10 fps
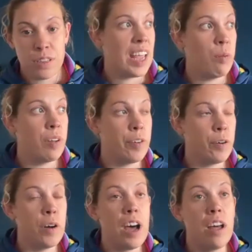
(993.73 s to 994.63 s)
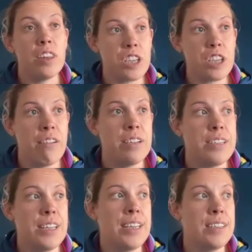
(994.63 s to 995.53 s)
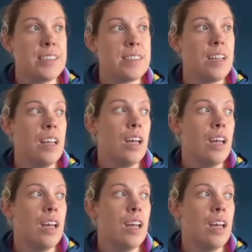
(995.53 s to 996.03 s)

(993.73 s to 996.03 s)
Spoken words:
They were for other charities.